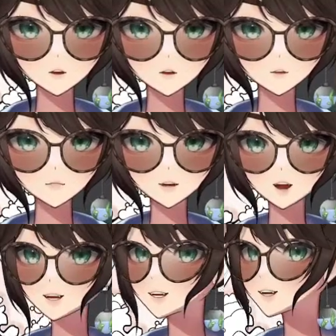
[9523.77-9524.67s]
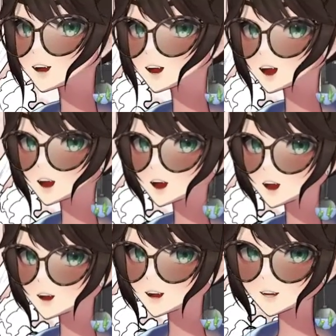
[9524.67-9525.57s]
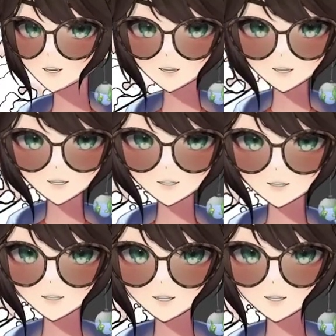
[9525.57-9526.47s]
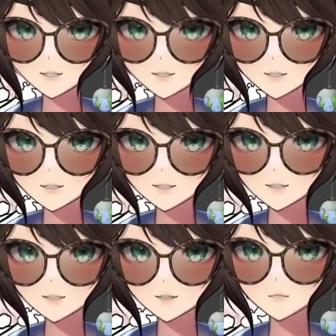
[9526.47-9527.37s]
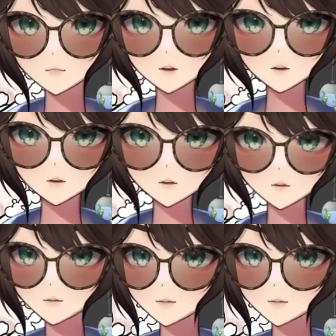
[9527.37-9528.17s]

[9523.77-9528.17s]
well. But I'm supposed to be able to just like turn it around,